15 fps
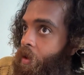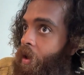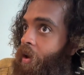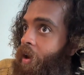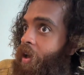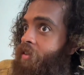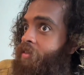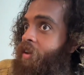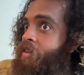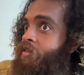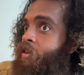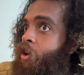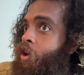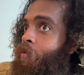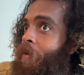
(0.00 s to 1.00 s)
Alexa, is
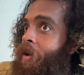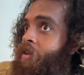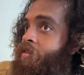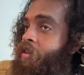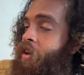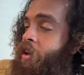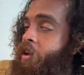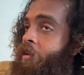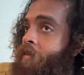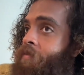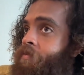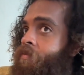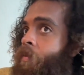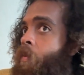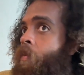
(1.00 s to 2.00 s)
it going to rain today?
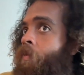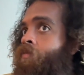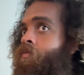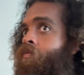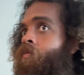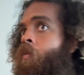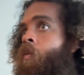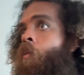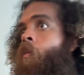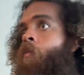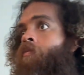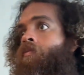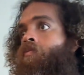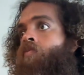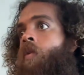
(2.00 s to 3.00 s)

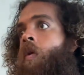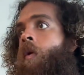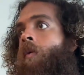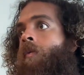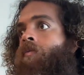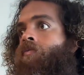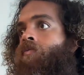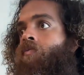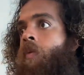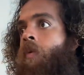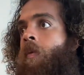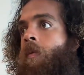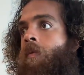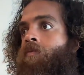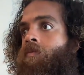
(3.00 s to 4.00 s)
It might rain today.
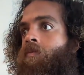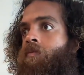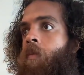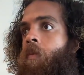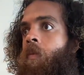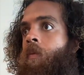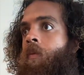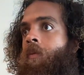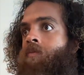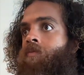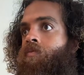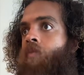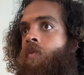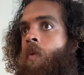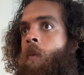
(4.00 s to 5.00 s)
There's a
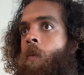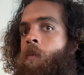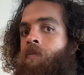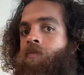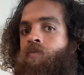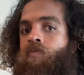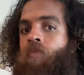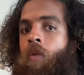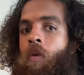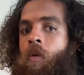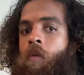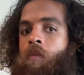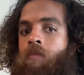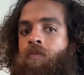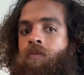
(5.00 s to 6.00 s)
54%
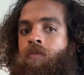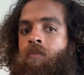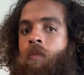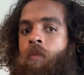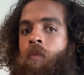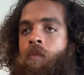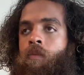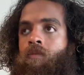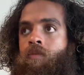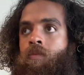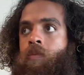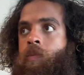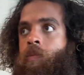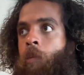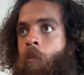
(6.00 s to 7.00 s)
chance at 11
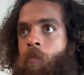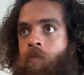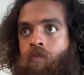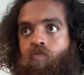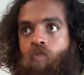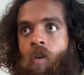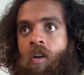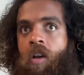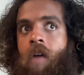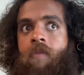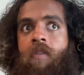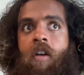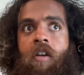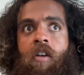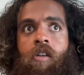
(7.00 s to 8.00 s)
a.m.
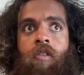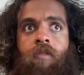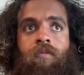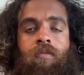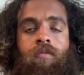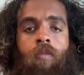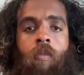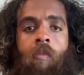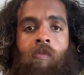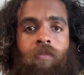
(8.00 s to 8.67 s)
11 a.m.?